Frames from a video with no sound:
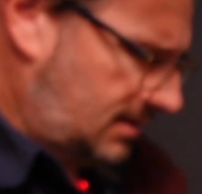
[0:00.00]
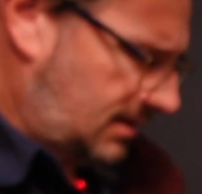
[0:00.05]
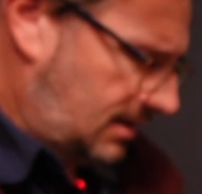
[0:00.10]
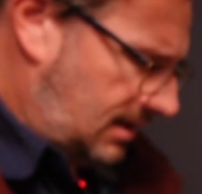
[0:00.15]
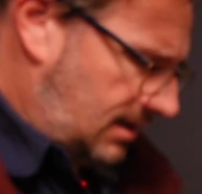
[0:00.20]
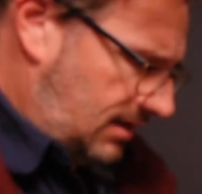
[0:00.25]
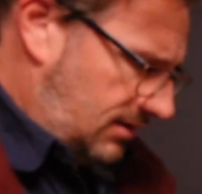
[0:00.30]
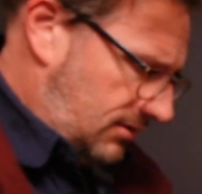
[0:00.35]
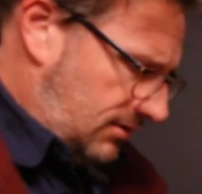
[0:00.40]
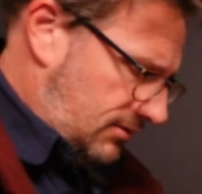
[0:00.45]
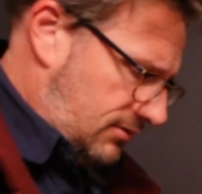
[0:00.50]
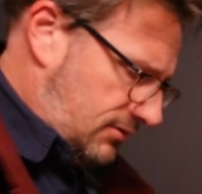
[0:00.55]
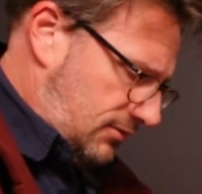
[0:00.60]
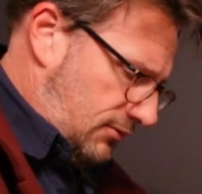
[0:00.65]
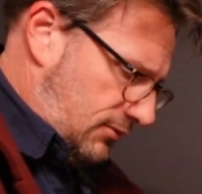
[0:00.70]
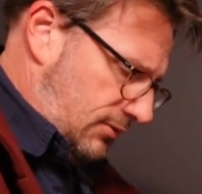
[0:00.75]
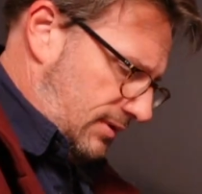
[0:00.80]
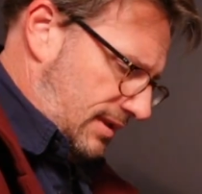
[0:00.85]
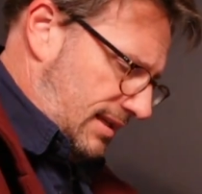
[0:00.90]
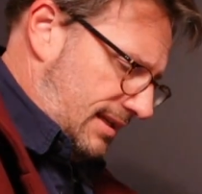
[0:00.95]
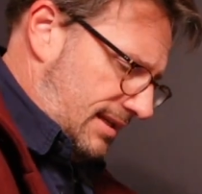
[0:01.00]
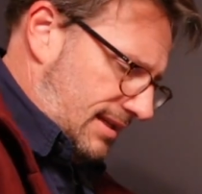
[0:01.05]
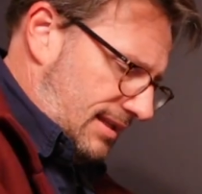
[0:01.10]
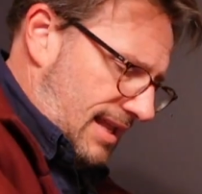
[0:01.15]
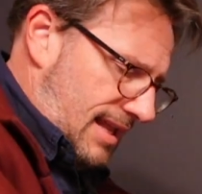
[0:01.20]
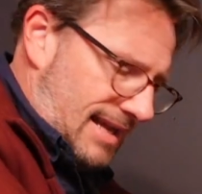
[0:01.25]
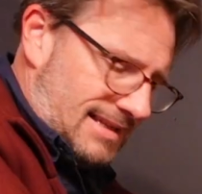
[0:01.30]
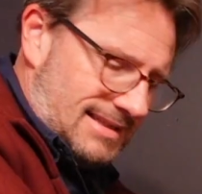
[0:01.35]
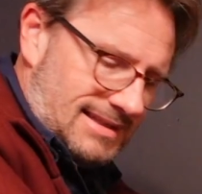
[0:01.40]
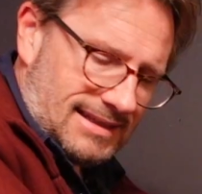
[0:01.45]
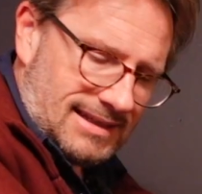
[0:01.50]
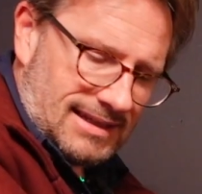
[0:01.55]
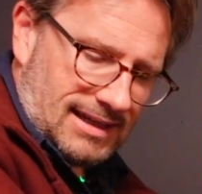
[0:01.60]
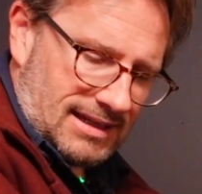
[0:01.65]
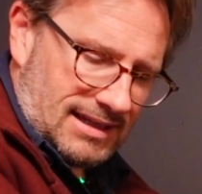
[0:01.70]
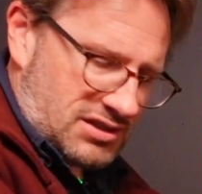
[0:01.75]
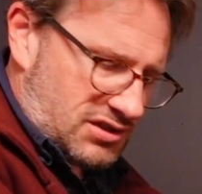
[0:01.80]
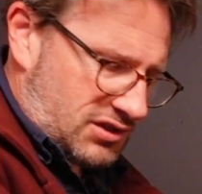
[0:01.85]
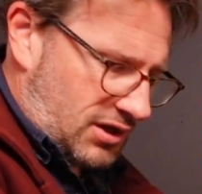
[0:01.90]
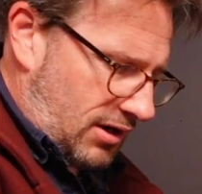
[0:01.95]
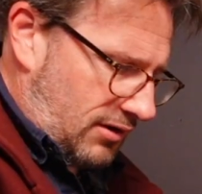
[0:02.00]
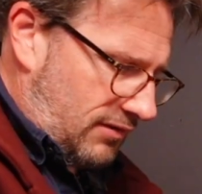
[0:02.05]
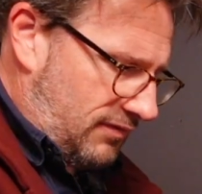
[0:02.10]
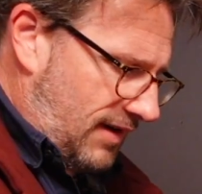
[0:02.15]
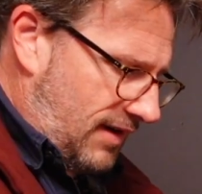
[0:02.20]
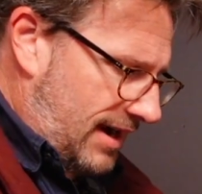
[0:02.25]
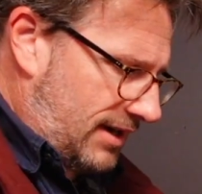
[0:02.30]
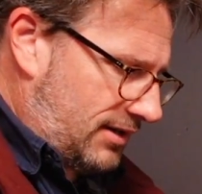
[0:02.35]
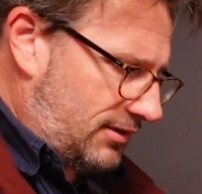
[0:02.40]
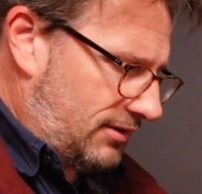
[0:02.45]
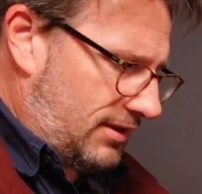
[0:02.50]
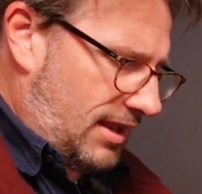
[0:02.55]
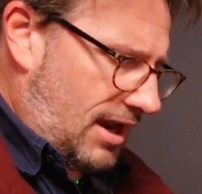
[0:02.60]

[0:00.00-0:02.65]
uh, with the galactic uh, starfinder,